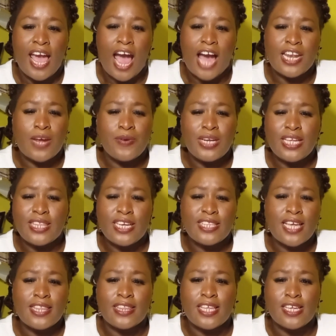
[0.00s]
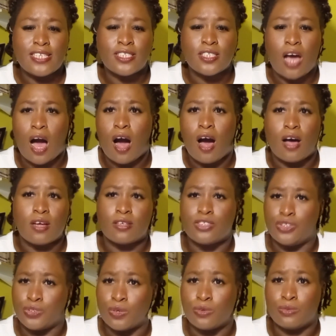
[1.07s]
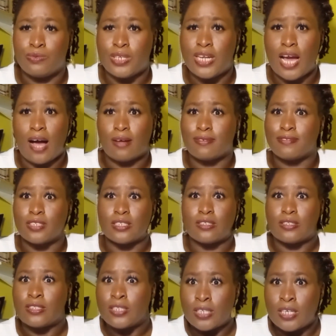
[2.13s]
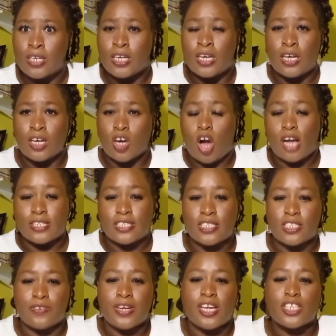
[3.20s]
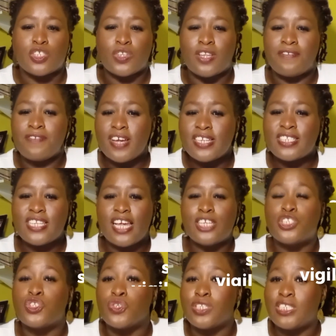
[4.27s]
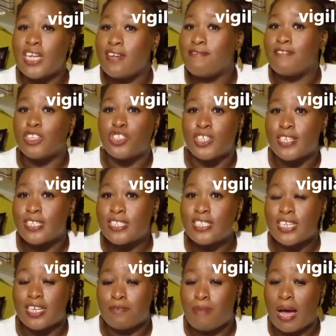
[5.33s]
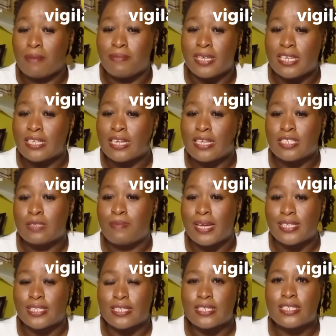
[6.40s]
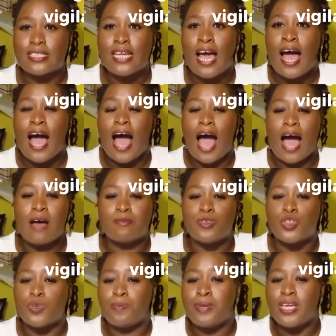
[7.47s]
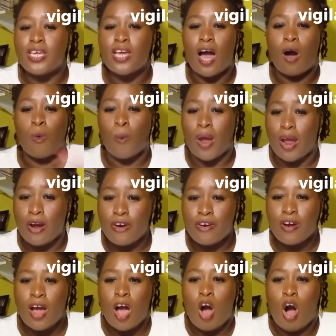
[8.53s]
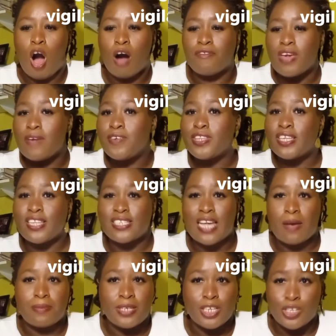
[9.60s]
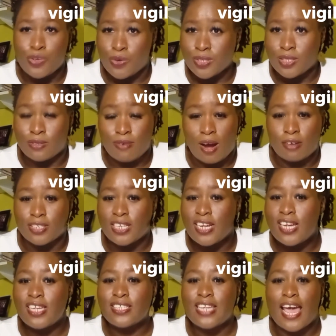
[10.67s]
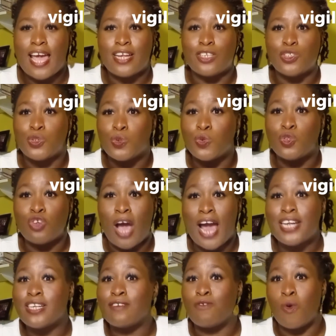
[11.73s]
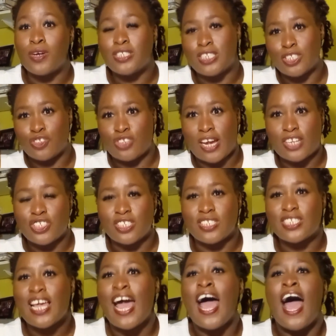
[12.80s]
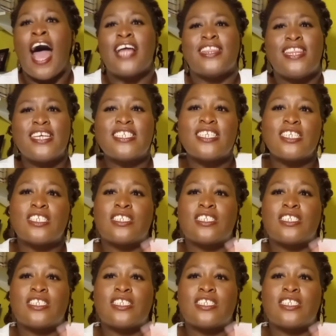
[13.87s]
and I really think that these are really helpful considering. So the first is to stay vigilant in public spaces, to be aware of everything that's happening in your surroundings and to try and avoid distractions. This